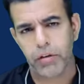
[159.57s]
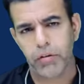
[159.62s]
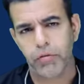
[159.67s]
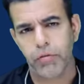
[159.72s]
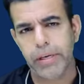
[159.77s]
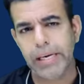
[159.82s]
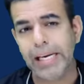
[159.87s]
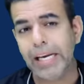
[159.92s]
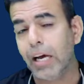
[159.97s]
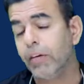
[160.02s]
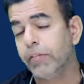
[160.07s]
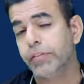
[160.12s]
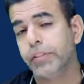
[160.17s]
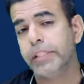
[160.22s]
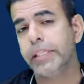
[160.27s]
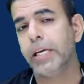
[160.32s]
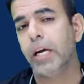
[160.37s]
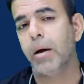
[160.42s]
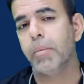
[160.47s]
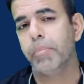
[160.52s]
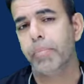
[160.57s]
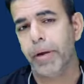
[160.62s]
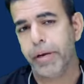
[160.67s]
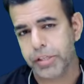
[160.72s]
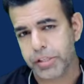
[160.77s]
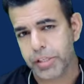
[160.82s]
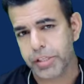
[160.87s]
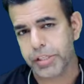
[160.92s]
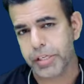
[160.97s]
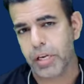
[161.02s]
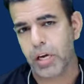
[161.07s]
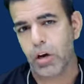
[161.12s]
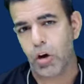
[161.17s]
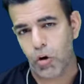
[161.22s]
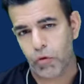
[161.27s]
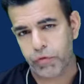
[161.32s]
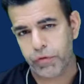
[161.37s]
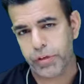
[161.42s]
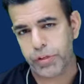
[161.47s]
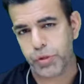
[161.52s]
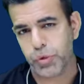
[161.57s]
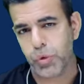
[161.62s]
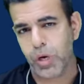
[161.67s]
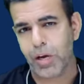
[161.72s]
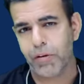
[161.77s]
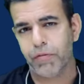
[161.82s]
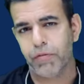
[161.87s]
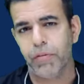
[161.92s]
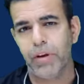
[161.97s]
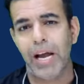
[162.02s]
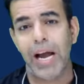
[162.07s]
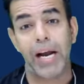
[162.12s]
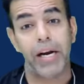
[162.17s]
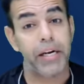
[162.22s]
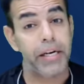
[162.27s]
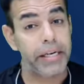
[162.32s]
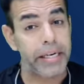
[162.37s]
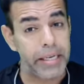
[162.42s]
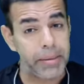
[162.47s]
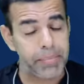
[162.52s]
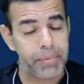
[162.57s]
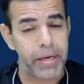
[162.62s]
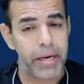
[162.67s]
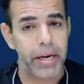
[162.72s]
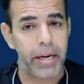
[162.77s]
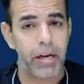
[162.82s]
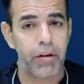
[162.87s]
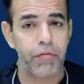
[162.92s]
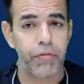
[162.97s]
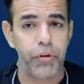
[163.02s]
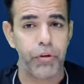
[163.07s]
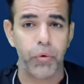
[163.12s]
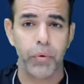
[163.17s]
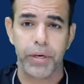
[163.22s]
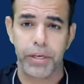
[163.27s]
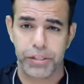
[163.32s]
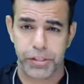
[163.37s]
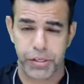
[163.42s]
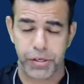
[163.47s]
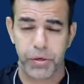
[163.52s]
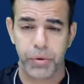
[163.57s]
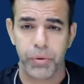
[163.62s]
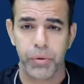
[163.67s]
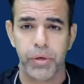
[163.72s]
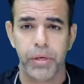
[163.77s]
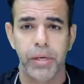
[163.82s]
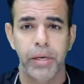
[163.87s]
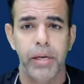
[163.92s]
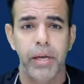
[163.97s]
We love seeing our patients in our office who have had a deep cleaning a few years ago,